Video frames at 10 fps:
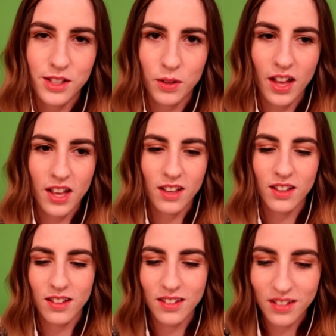So like,
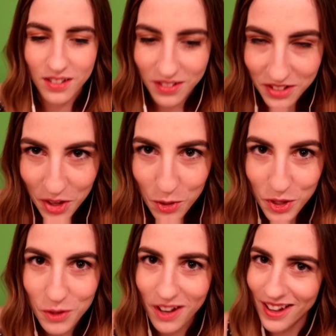go
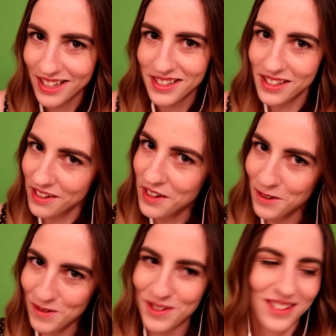you guys, you know?